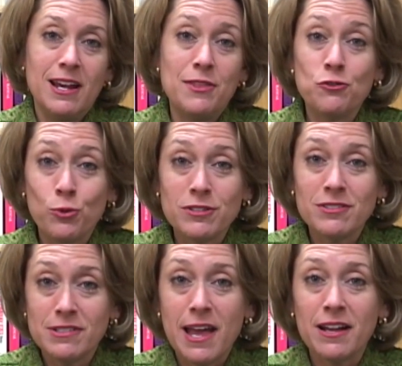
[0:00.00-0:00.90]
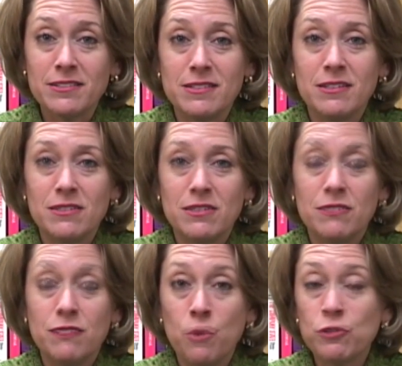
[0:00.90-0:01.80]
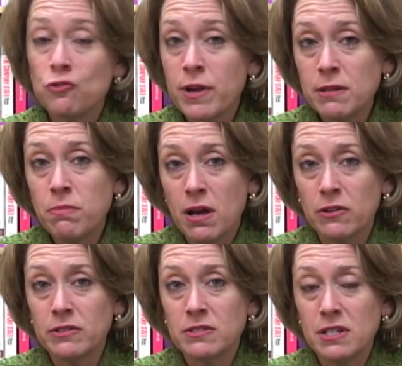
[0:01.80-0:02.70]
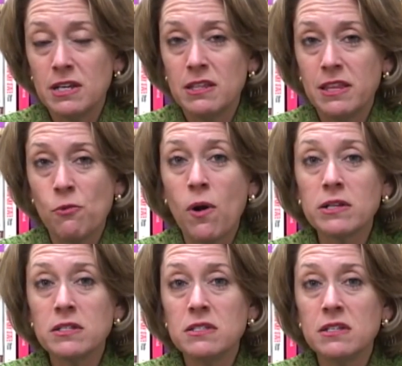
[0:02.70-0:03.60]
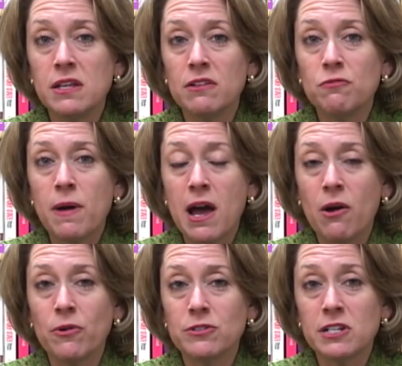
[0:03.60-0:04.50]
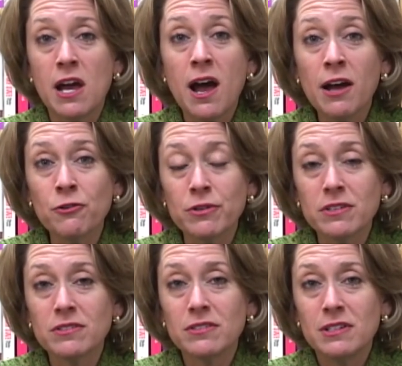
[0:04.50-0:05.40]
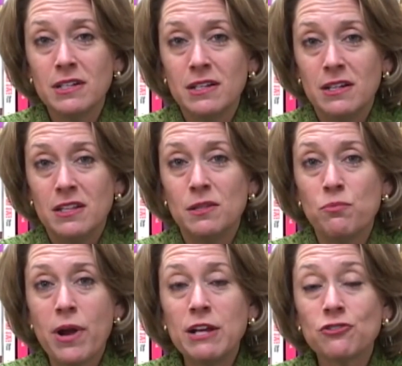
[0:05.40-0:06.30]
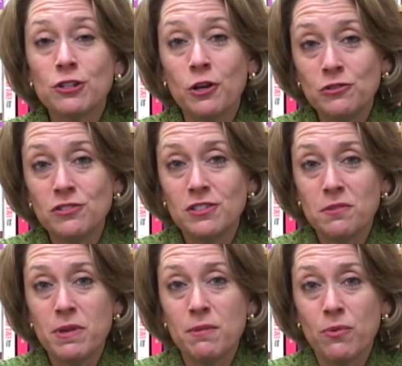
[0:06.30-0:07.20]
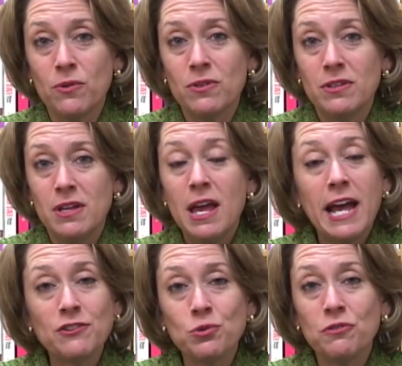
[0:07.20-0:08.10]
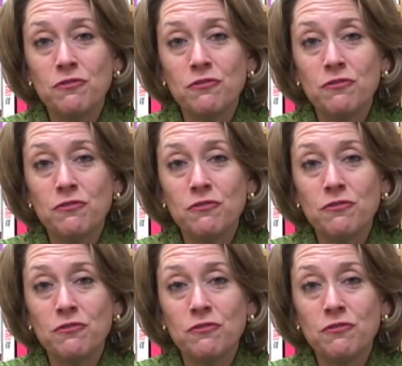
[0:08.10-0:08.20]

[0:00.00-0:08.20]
And this wasn't an accident. For trade policy, they wanted to give power to Congress, the branch closest to the people, and to